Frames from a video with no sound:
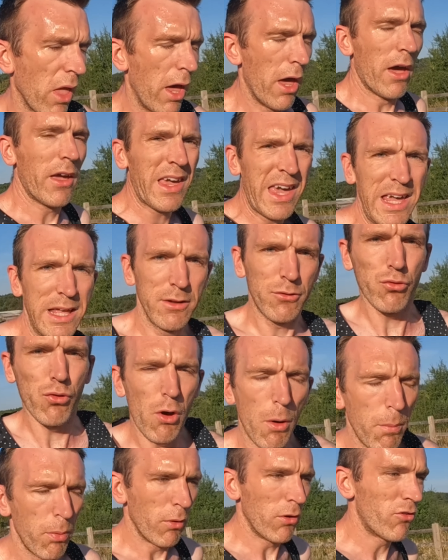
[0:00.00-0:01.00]
uh, kit
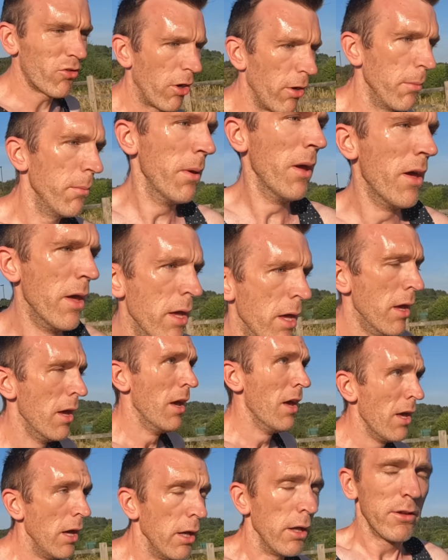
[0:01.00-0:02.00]
drop, which I'm
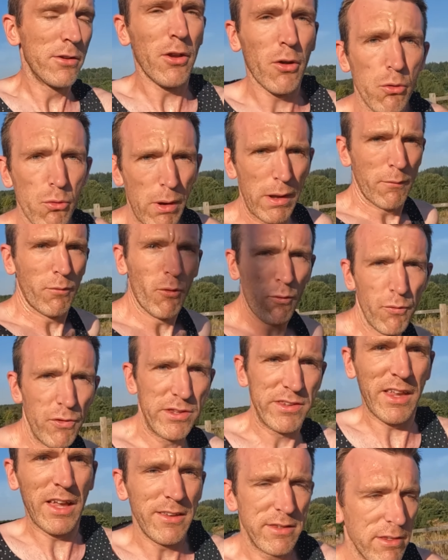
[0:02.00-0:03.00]
so grateful
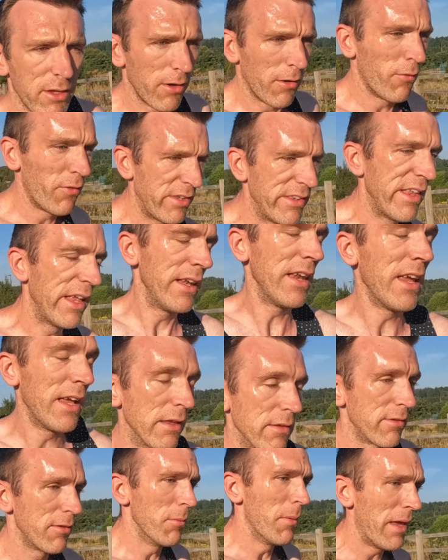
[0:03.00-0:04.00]
for Saysky for
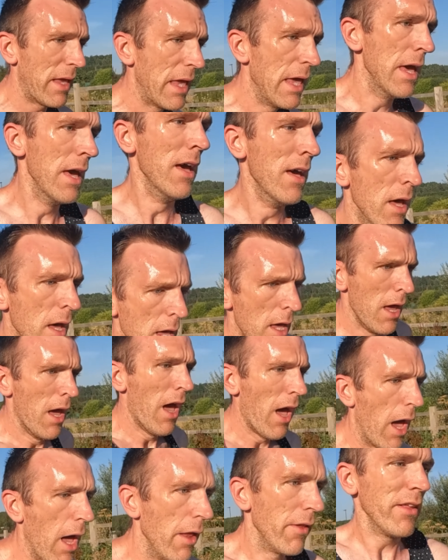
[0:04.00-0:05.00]
sending it to me.
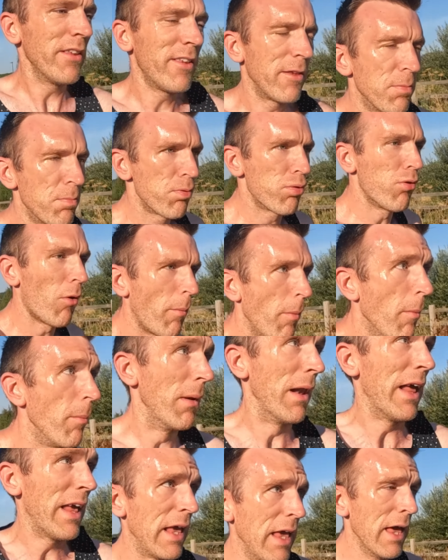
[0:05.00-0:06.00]
Uh, this is
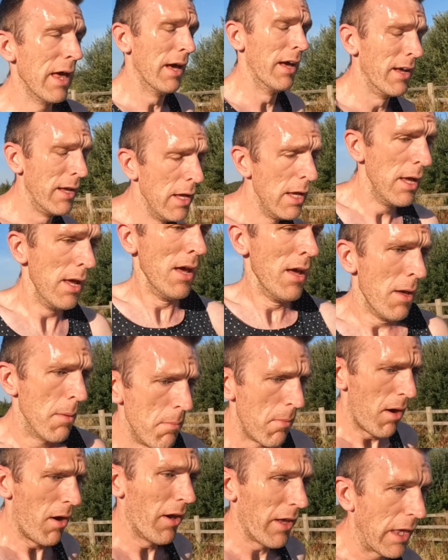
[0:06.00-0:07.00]
probably
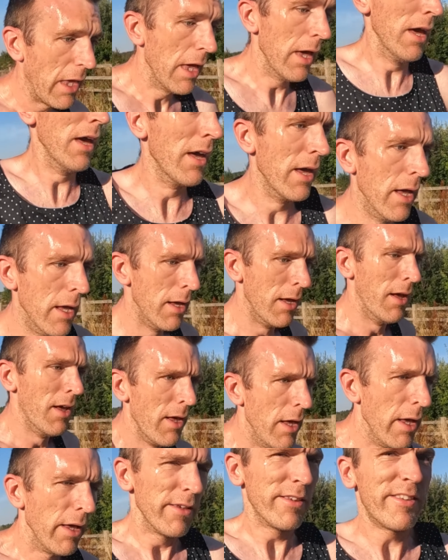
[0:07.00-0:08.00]
my
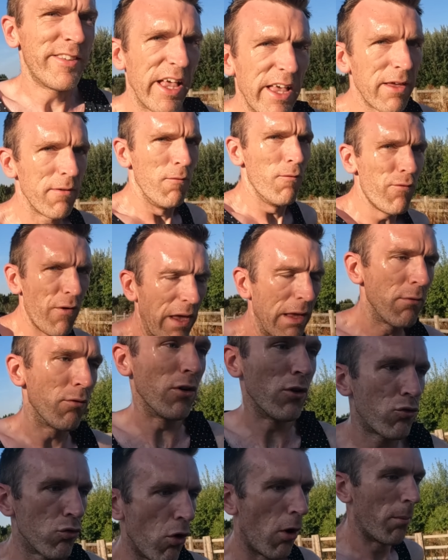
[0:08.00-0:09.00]
second
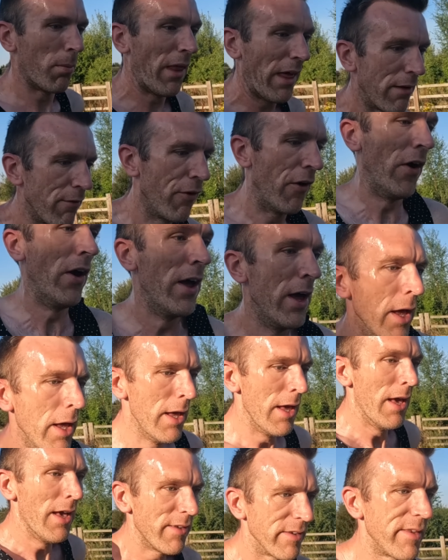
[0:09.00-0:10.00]
favourite drop they've
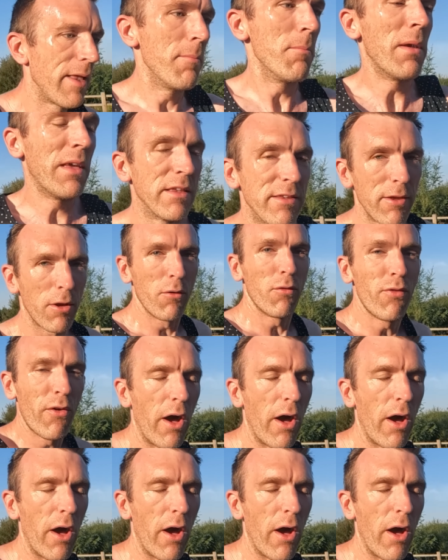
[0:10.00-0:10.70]
sent me so